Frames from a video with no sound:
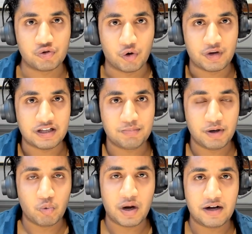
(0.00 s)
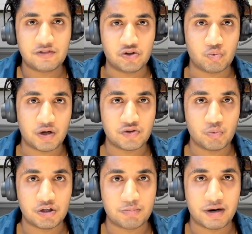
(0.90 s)
So it's been a while since
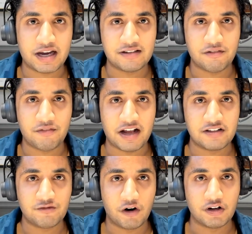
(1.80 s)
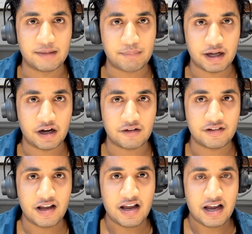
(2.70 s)
Russell Westbrook has advanced far in the
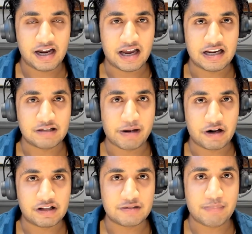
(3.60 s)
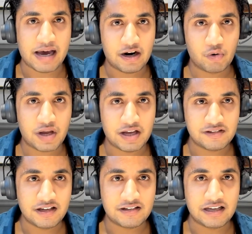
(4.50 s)
playoffs. Again, he's been on this bad
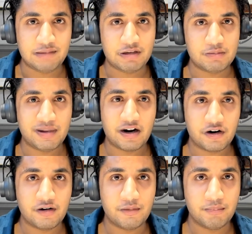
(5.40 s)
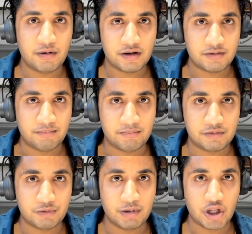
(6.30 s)
OKC team. He's been on a
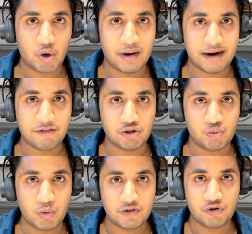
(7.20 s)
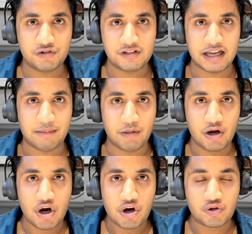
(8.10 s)
below average Wizards team.
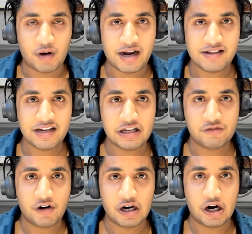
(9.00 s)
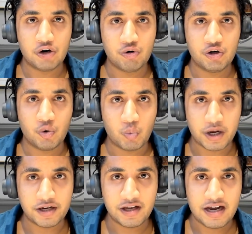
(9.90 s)
So I think he's very hungry to
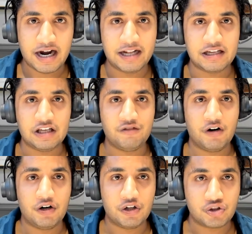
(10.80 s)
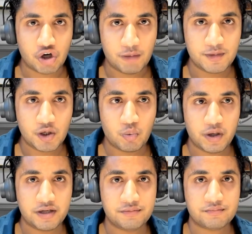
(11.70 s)
win. I think he's very determined to
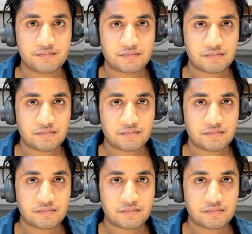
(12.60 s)
win.